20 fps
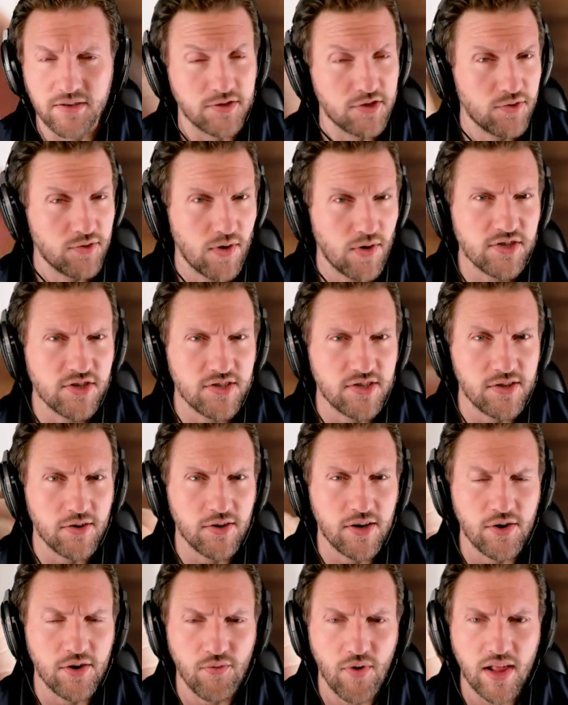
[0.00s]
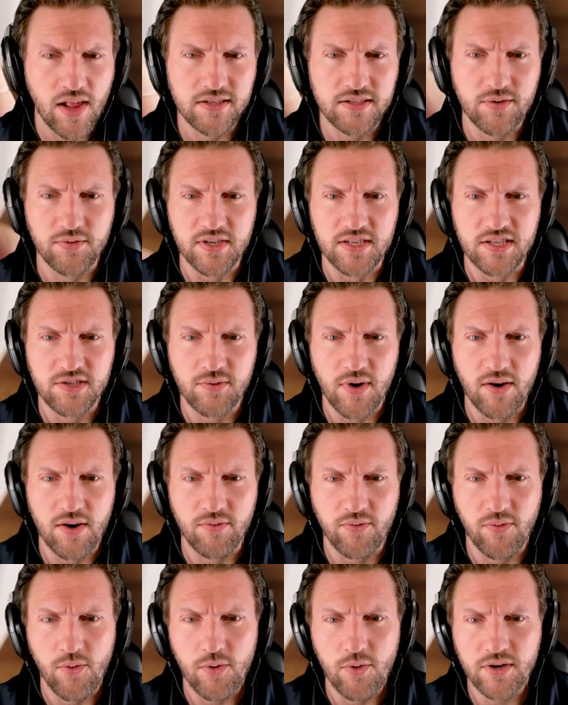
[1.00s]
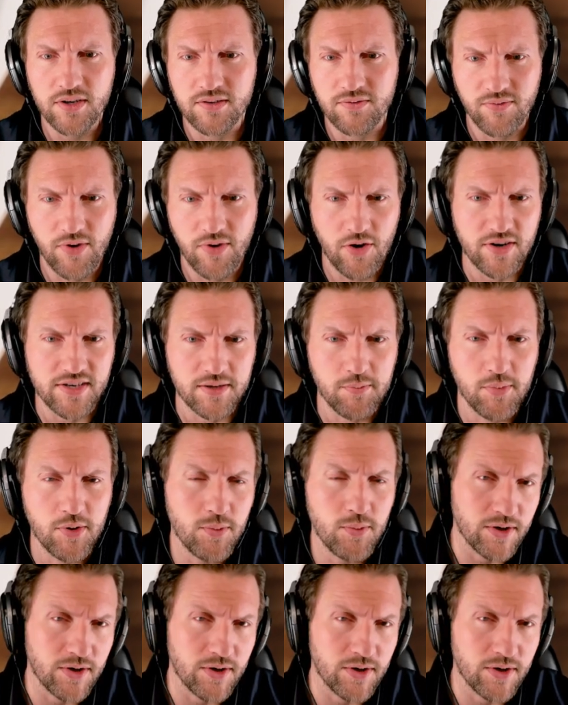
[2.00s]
So instructions are looking relatively straightforward, very simple.